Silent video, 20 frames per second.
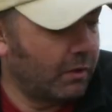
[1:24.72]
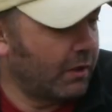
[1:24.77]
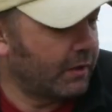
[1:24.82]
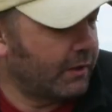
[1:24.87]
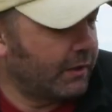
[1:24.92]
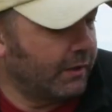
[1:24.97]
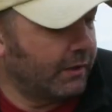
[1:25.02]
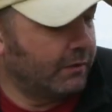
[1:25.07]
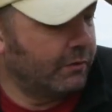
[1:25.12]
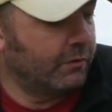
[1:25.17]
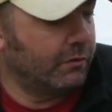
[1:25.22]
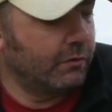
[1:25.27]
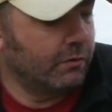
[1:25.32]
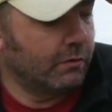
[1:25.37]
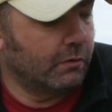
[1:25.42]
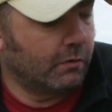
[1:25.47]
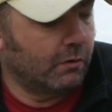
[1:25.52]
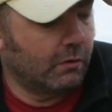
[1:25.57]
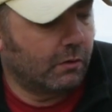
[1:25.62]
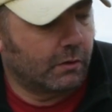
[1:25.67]
plug in
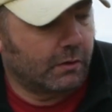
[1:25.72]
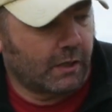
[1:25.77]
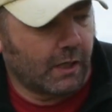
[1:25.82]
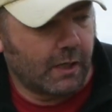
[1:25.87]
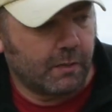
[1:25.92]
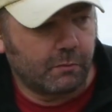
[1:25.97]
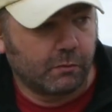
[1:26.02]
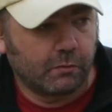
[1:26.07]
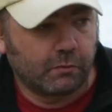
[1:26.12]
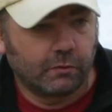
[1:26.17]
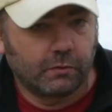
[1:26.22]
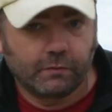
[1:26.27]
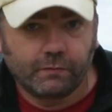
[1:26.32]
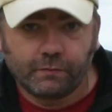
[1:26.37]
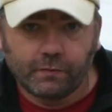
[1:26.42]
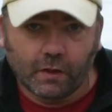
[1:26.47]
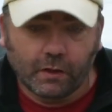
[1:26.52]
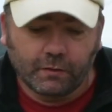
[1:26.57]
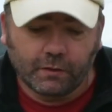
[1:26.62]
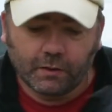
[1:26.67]
your cable,
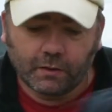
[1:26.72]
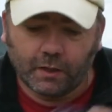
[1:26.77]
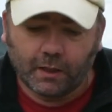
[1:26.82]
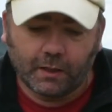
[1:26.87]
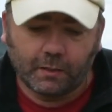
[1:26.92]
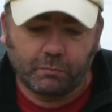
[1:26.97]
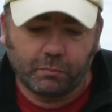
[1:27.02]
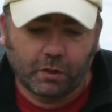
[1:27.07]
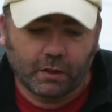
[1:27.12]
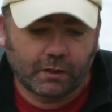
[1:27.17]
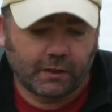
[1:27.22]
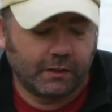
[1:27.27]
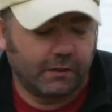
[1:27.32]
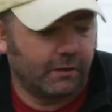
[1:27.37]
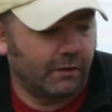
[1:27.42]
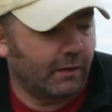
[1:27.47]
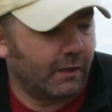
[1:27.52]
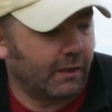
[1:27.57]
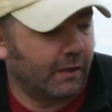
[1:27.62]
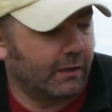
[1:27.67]
phone, plug
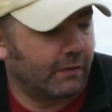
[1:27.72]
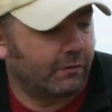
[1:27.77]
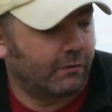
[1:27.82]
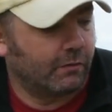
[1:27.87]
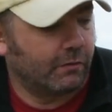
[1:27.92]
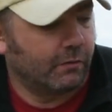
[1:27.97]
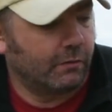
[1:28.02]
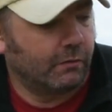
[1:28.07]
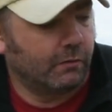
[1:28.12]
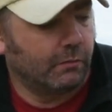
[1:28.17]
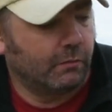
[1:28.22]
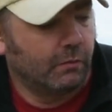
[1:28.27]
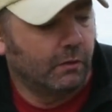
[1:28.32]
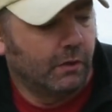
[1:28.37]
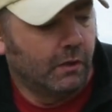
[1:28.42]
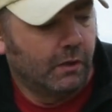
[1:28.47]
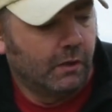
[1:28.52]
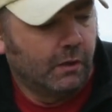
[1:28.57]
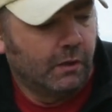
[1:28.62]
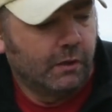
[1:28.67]
in to
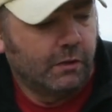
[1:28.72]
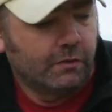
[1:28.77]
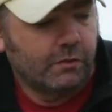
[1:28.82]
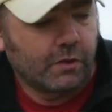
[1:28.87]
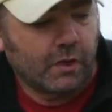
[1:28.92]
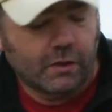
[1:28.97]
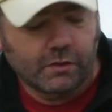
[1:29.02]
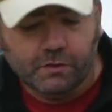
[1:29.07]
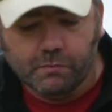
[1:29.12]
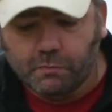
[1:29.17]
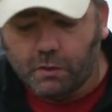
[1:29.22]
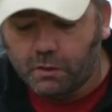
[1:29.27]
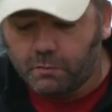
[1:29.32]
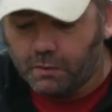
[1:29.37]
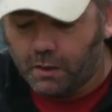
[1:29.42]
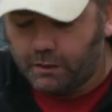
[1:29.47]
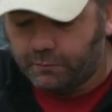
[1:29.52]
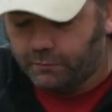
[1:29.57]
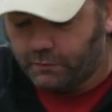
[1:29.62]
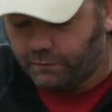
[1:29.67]
charge your
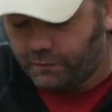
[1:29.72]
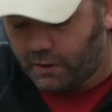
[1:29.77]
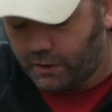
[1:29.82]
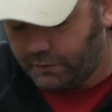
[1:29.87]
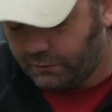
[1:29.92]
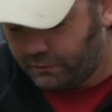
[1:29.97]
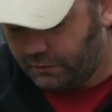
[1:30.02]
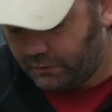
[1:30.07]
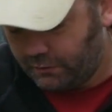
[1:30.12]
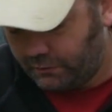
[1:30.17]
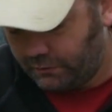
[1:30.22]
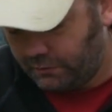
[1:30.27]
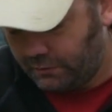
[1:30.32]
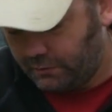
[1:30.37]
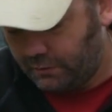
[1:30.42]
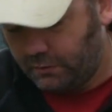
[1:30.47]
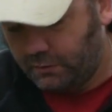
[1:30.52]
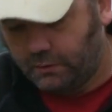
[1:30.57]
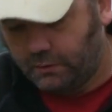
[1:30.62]
mobile devices.